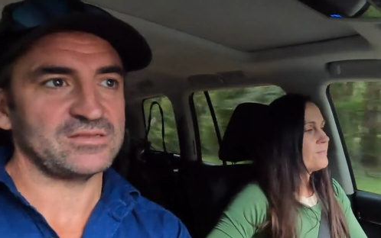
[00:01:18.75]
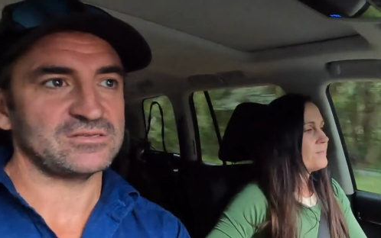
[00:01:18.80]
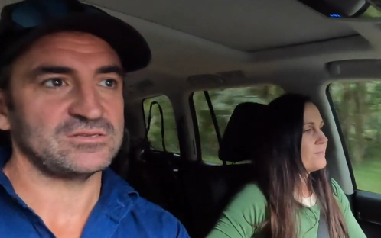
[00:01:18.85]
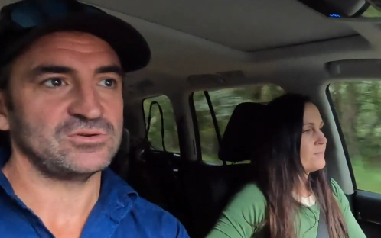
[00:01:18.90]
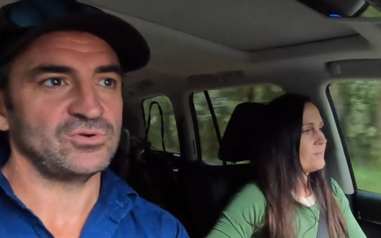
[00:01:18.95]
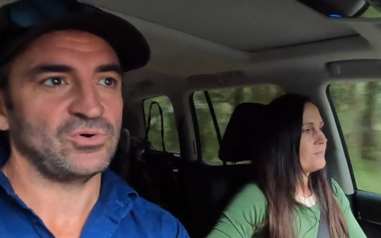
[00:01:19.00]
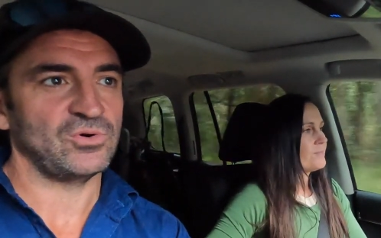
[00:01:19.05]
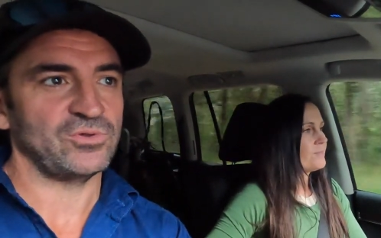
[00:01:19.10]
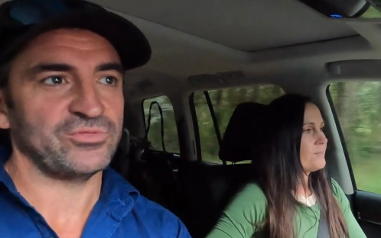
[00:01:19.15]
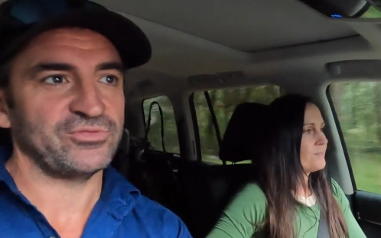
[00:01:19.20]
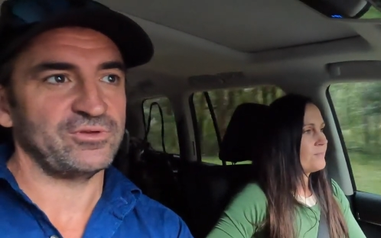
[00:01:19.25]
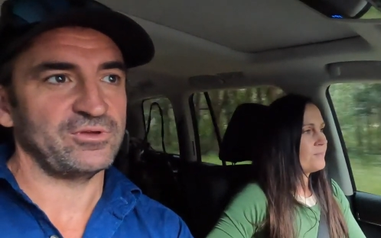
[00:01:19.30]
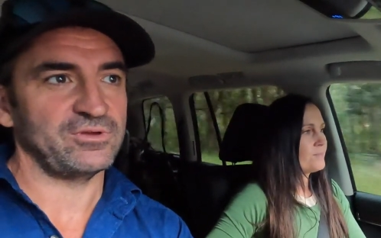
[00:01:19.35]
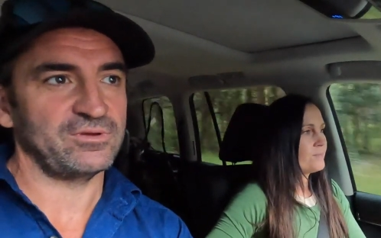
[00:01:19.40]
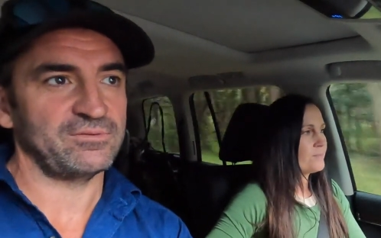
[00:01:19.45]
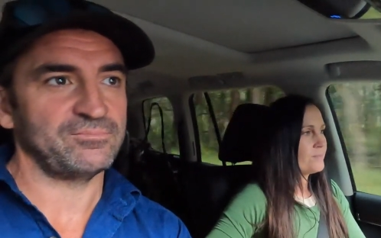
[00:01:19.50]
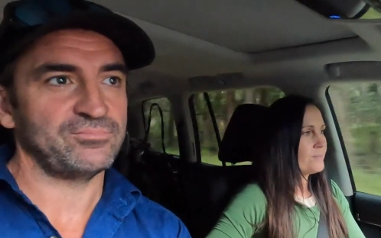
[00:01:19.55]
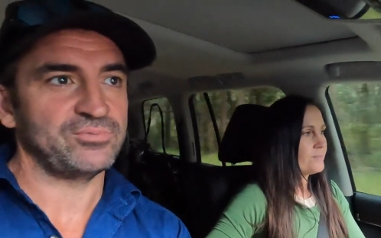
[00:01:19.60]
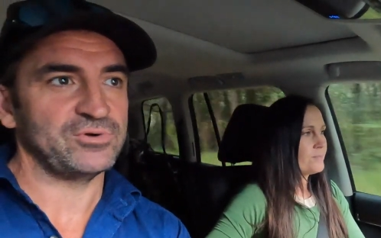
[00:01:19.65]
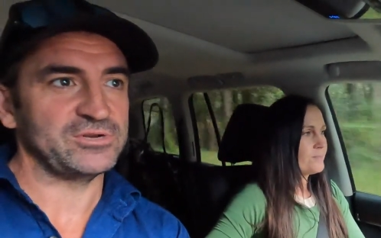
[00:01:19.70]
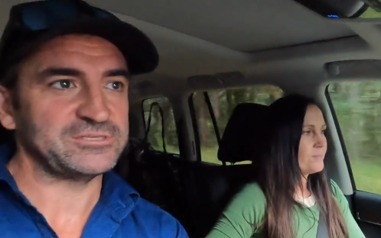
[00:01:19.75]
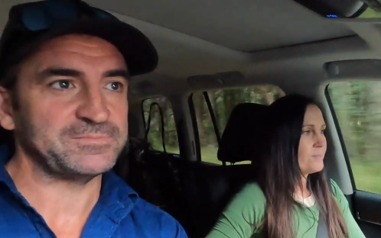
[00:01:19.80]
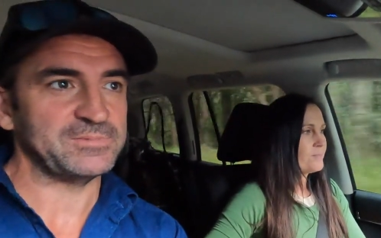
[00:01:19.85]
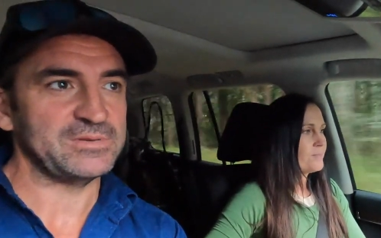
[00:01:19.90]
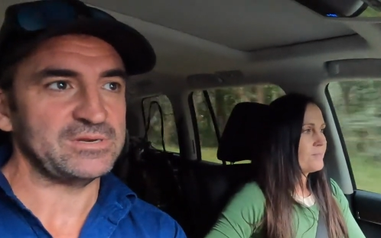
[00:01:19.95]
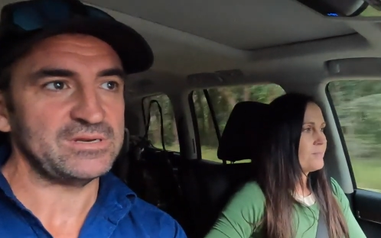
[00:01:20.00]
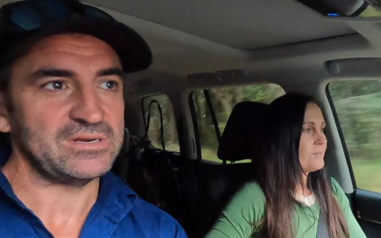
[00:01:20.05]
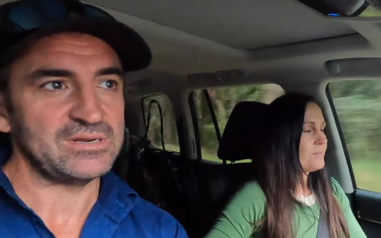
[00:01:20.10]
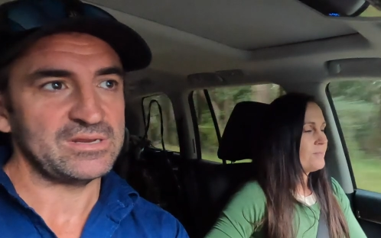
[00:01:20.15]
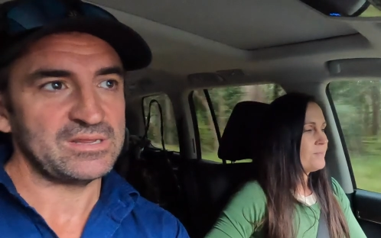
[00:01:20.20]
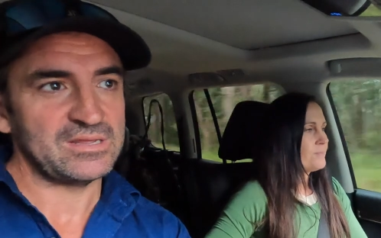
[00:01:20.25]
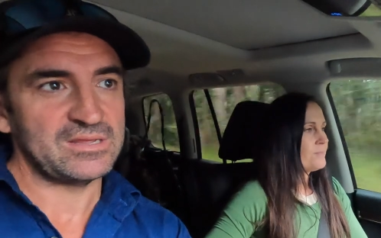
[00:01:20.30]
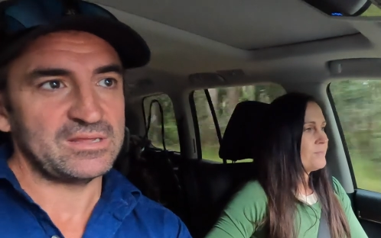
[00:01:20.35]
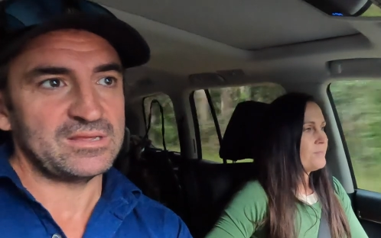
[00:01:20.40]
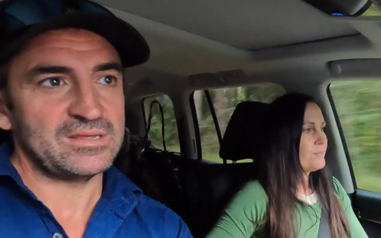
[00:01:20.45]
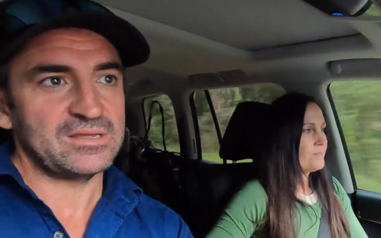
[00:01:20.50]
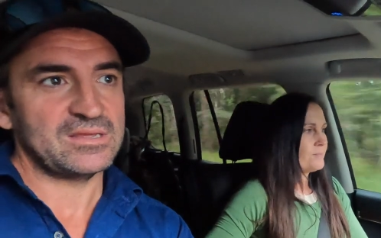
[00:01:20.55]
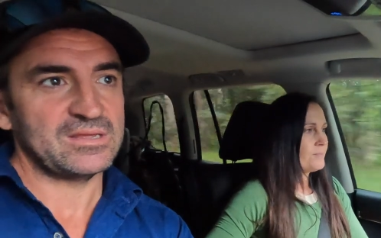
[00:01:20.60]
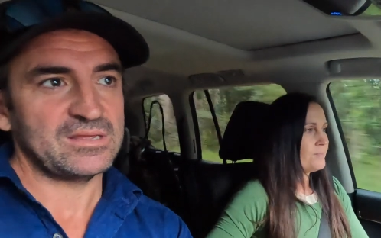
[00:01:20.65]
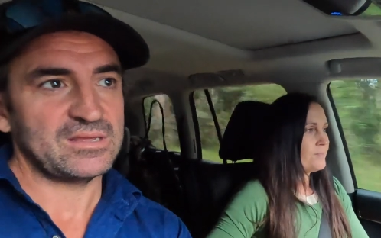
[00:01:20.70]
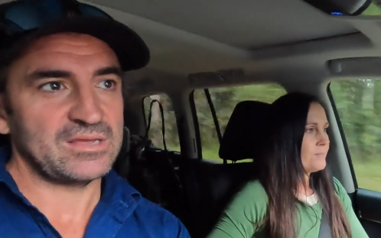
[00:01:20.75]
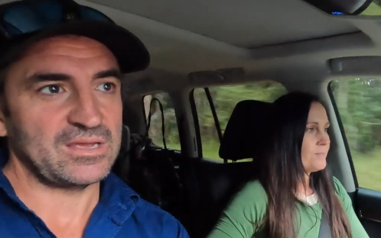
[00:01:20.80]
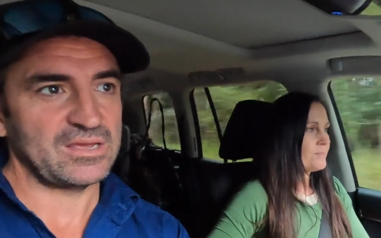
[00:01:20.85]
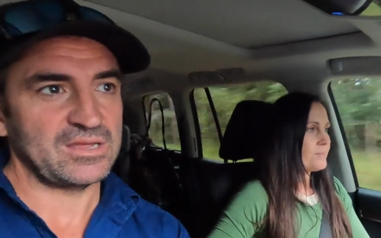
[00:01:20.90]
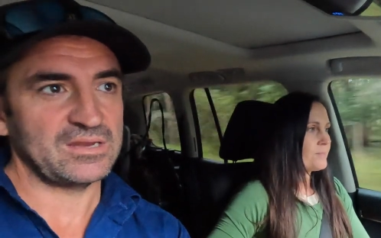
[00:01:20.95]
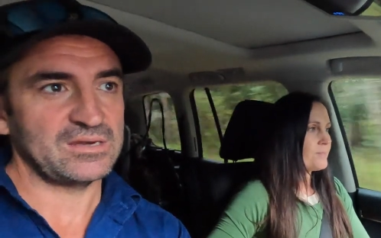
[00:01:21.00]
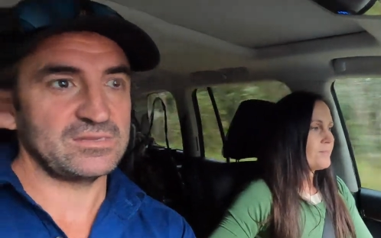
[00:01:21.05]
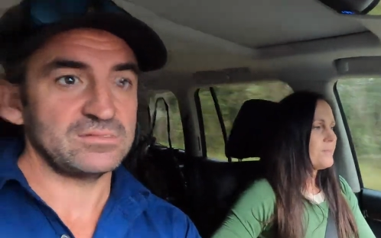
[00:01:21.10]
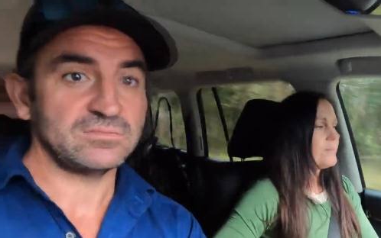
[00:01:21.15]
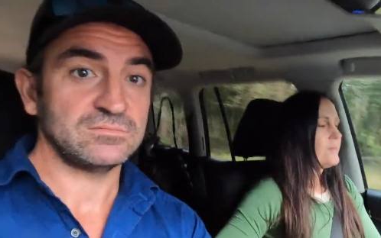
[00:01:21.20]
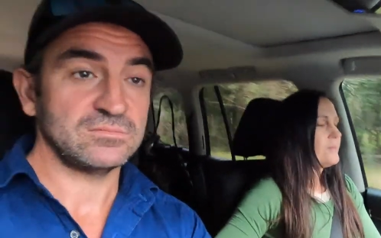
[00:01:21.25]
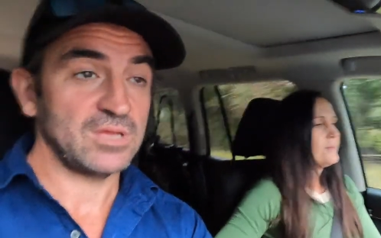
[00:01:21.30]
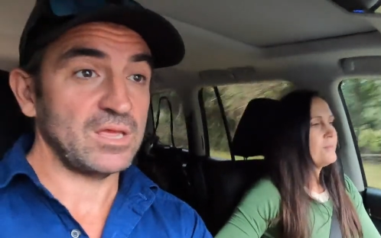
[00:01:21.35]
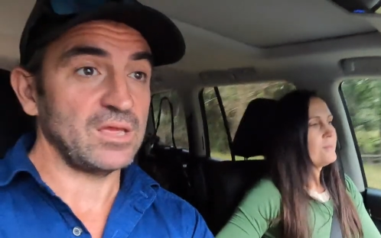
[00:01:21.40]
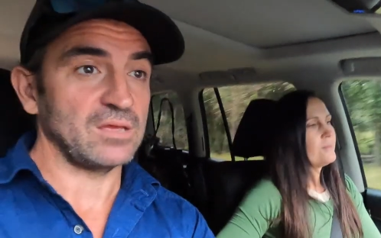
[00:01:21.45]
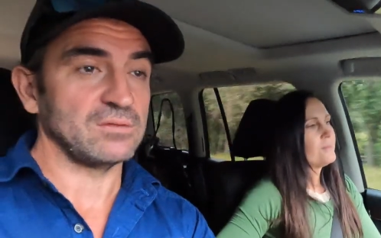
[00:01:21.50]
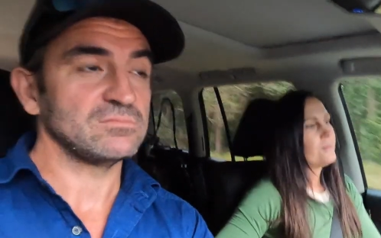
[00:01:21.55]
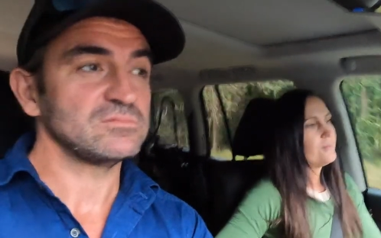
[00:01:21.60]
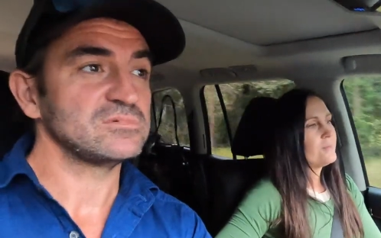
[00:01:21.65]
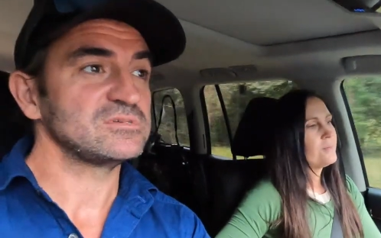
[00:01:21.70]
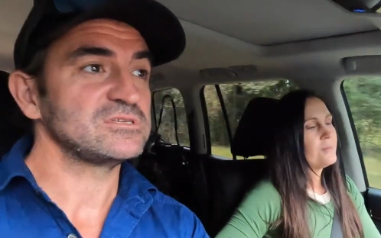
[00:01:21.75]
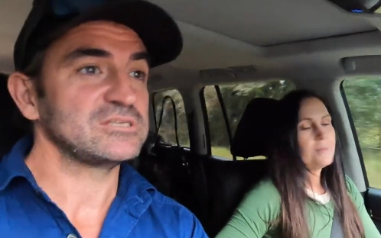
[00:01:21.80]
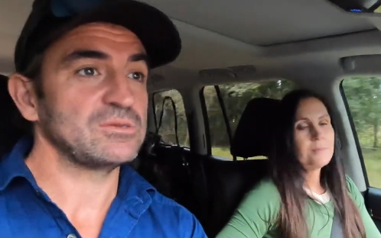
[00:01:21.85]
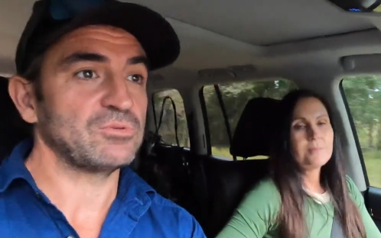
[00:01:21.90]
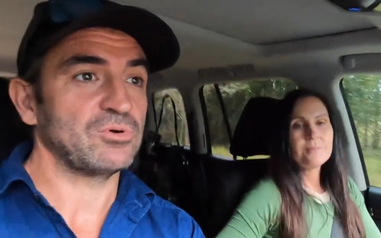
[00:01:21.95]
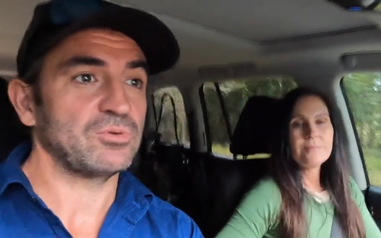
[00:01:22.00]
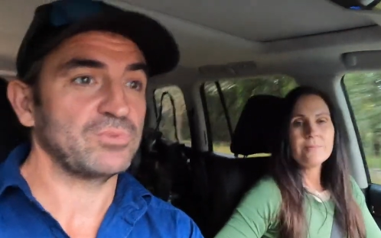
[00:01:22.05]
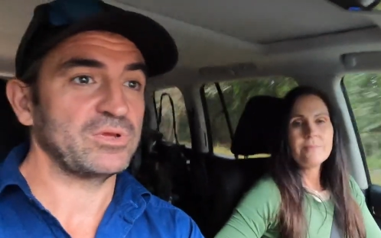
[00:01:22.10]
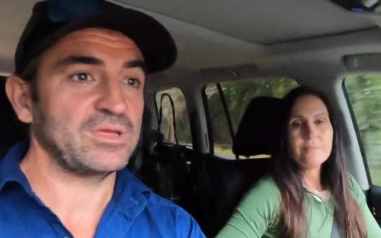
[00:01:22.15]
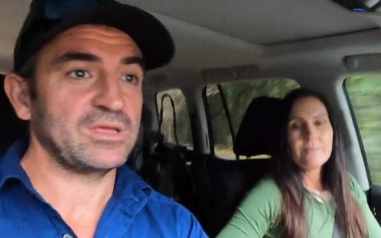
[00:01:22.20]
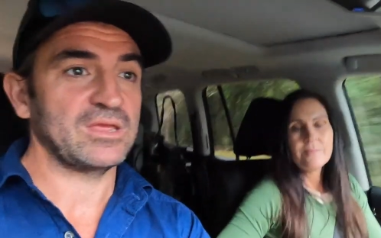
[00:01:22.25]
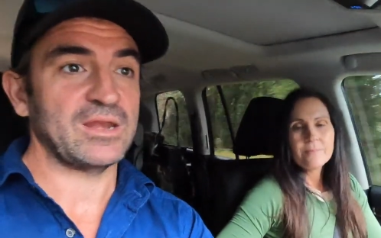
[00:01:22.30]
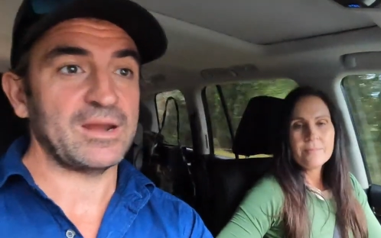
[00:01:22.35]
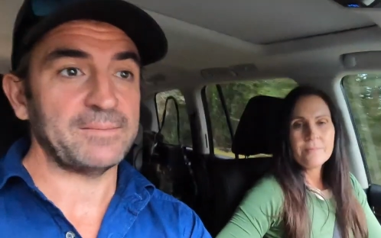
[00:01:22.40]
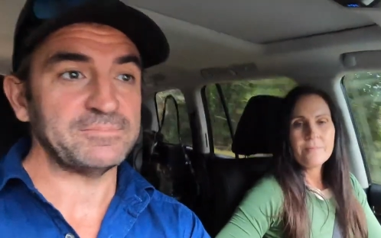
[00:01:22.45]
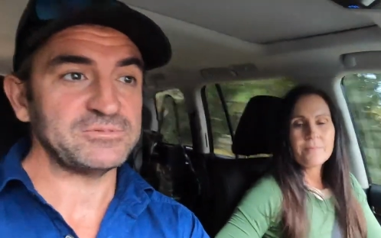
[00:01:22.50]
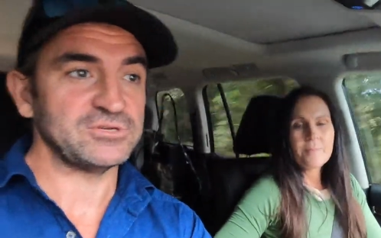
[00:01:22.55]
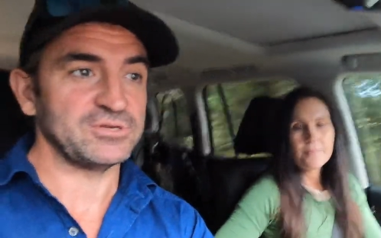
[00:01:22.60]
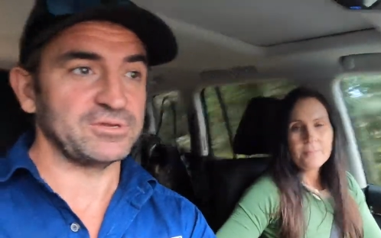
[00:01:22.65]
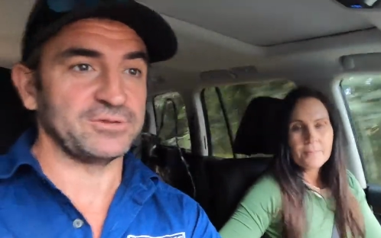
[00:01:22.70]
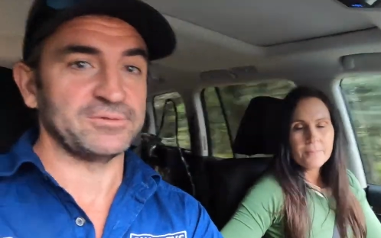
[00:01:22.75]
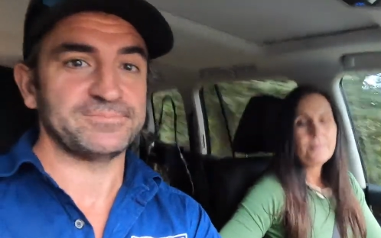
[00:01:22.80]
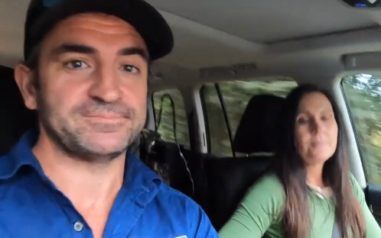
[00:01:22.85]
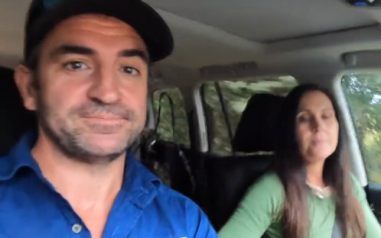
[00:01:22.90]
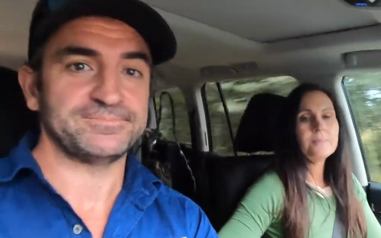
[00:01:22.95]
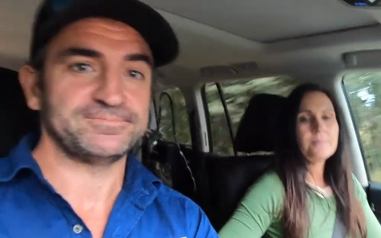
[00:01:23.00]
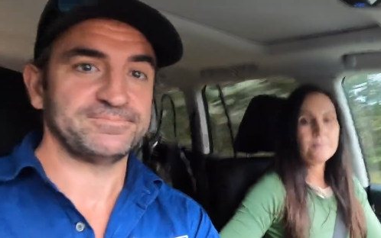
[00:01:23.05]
Speaker 1: hours north of Brisbane. And yeah, see what we get up to.